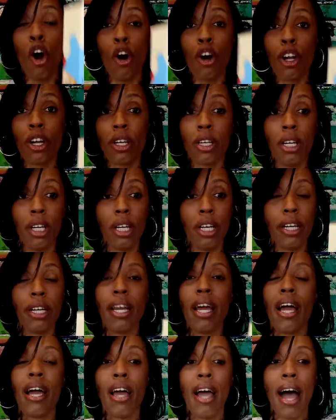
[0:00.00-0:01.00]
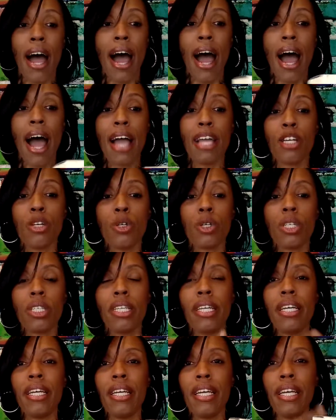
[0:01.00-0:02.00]
are good. I
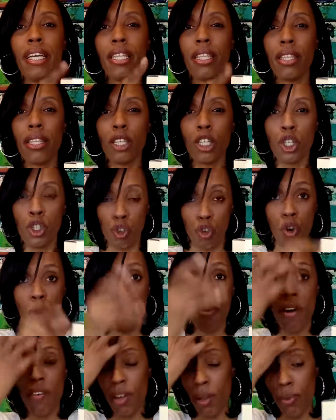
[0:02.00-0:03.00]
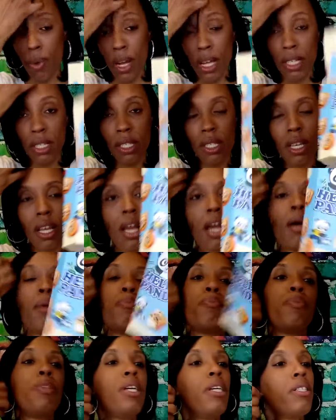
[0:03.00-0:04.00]
usually eat the strawberry ones.
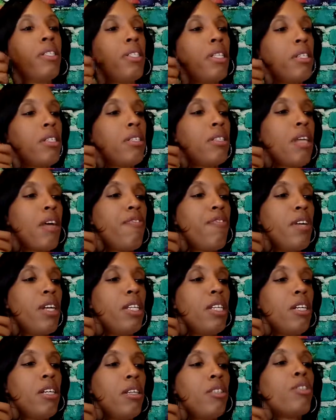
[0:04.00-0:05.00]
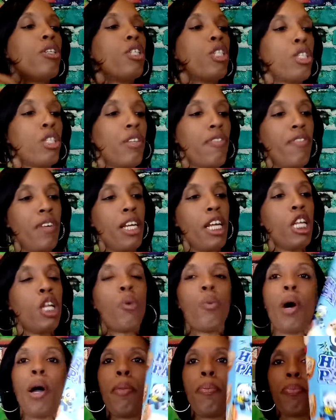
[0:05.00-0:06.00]
This is the
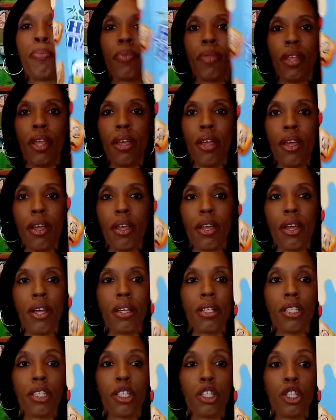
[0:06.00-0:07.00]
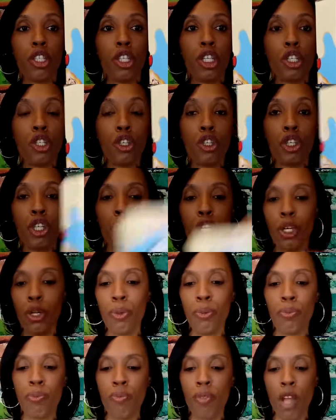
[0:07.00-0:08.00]
vanilla one. This is
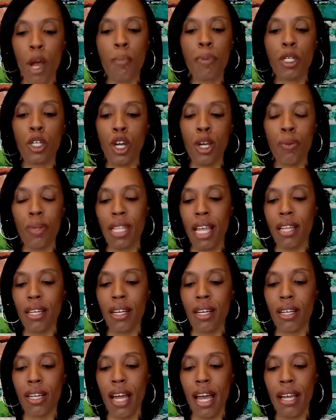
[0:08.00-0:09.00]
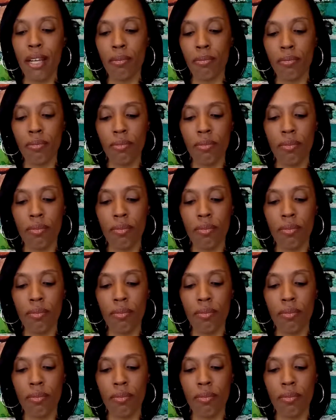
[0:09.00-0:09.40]
cute. I'm gonna show you what they look like.